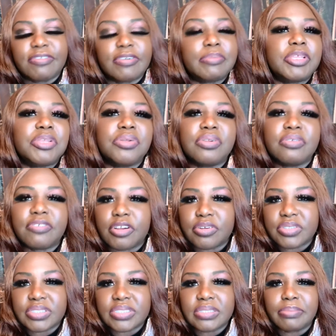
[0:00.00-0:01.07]
from the
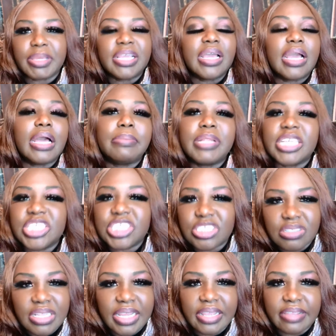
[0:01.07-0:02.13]
universe. May God
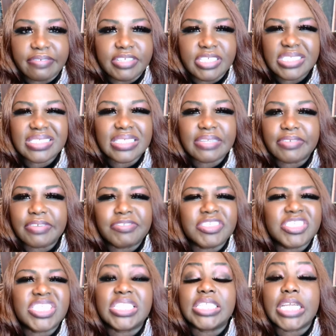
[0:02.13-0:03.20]
bless your life. Just leave it.
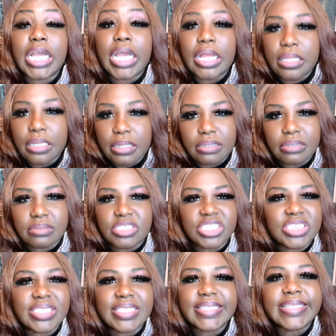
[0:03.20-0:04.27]
If it's a dollar,
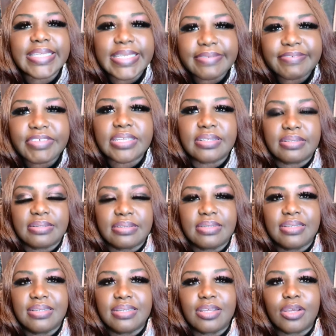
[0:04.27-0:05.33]
just leave it.
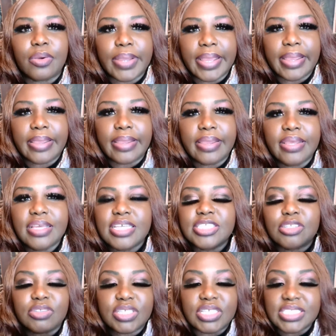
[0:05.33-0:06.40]
Okay?
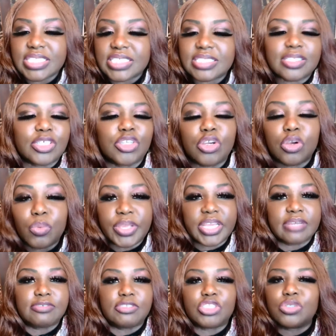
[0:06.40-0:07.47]
So this is your
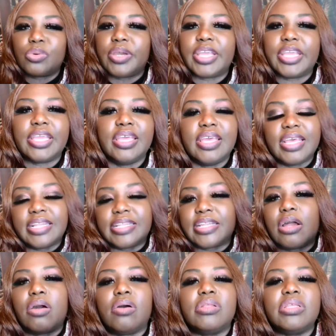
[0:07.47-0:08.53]
week of joy.
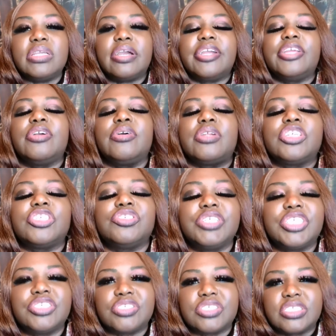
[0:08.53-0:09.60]
Not only are you going to
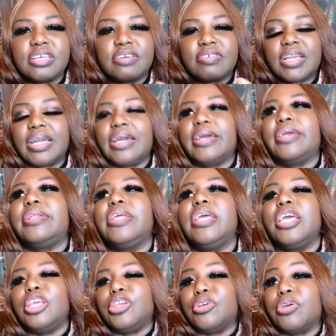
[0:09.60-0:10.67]
treat yourself
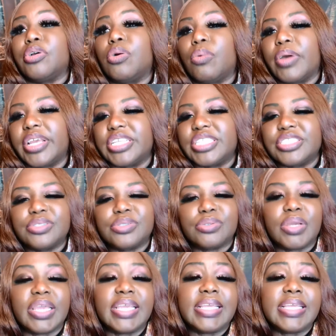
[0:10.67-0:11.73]
kind, you're going
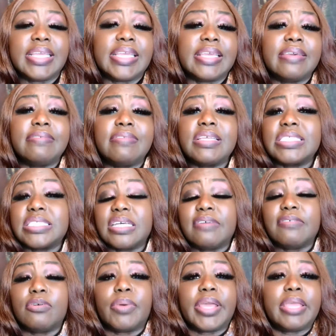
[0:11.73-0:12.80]
to give this
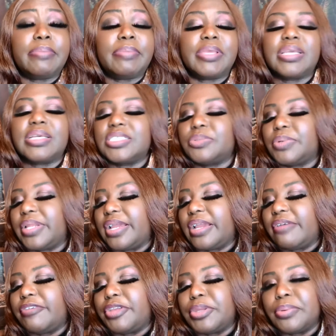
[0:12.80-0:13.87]
love away, because
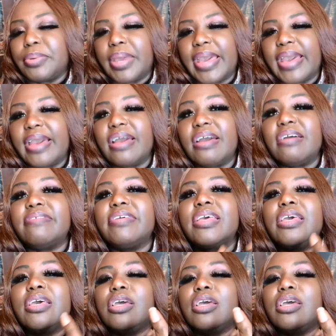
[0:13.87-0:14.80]
whatever you have,